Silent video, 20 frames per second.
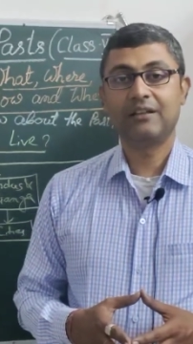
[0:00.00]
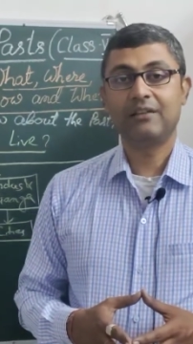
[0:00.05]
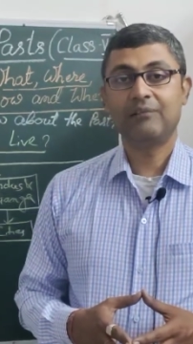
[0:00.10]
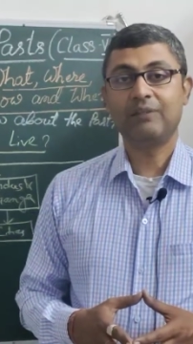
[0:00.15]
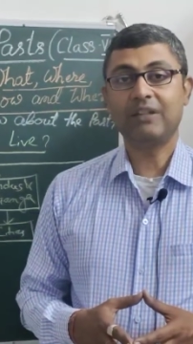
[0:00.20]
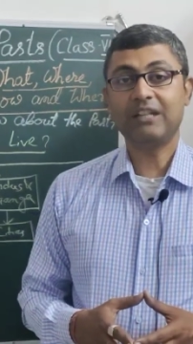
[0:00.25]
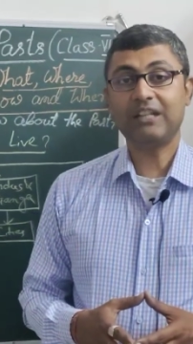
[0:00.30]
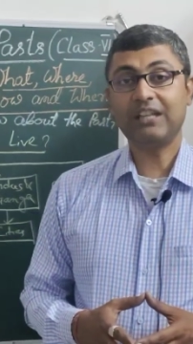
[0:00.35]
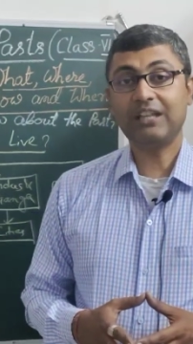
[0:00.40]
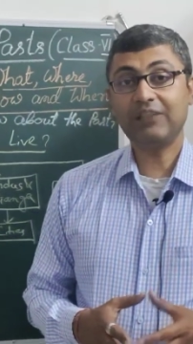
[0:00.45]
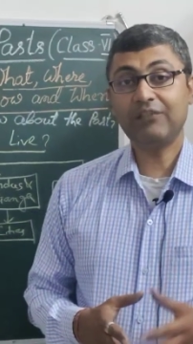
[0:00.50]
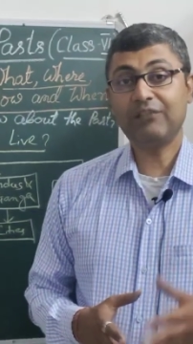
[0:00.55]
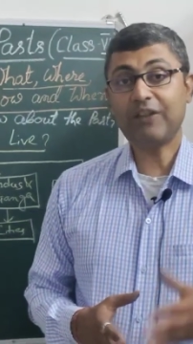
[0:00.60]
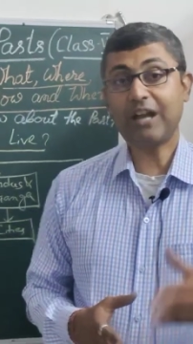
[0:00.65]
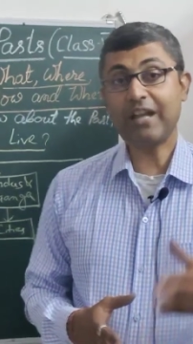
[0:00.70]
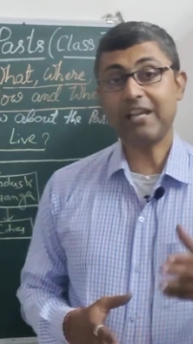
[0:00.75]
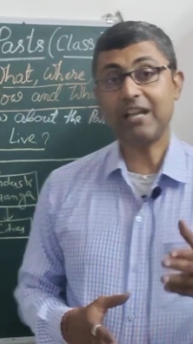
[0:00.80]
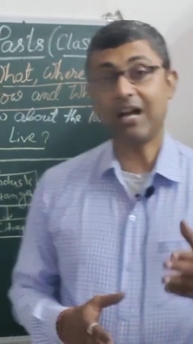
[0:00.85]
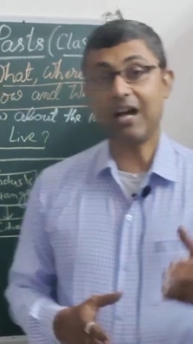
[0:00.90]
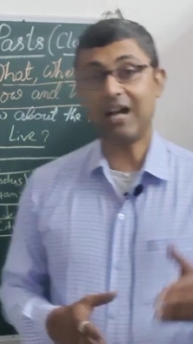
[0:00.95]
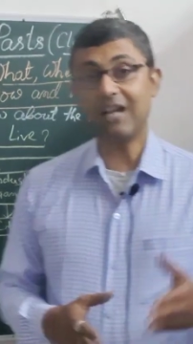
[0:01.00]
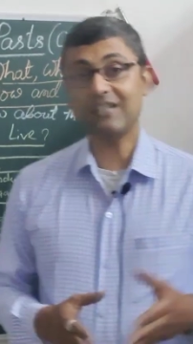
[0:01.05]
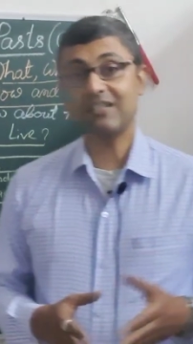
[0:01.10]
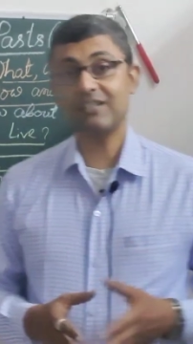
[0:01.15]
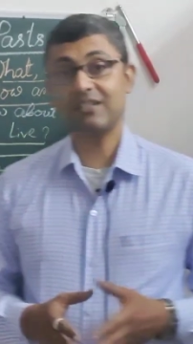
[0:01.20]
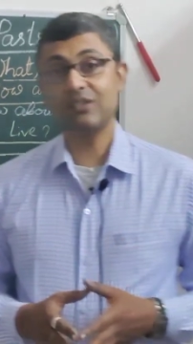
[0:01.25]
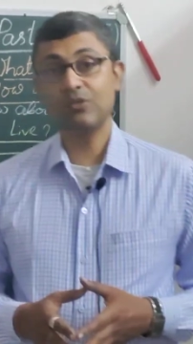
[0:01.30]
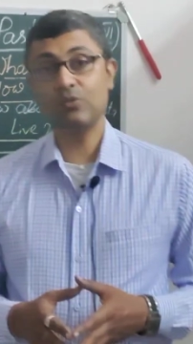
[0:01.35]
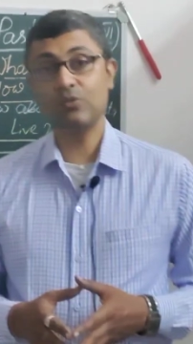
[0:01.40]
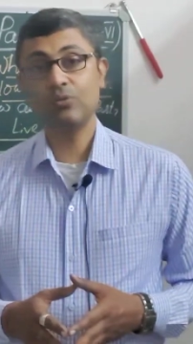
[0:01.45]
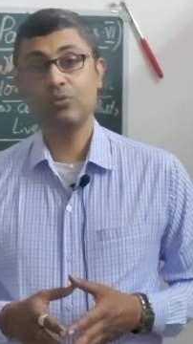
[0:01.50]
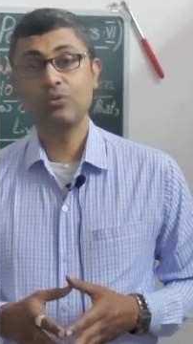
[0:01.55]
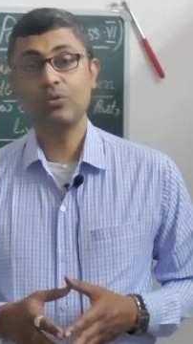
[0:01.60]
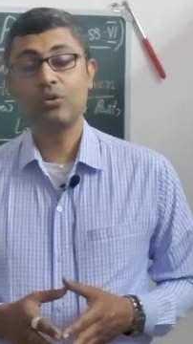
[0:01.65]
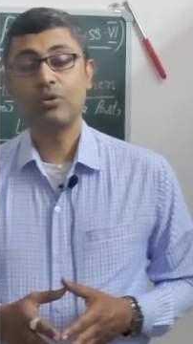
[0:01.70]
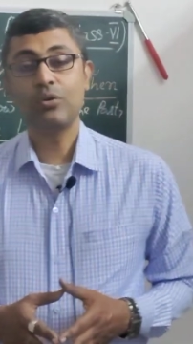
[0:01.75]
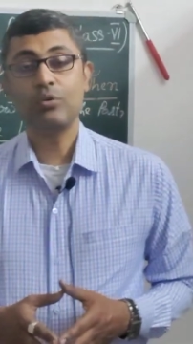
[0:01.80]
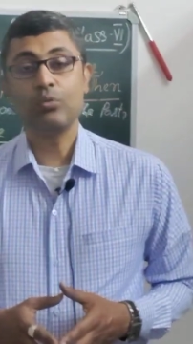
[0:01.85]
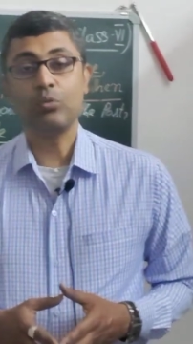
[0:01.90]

But if I asked you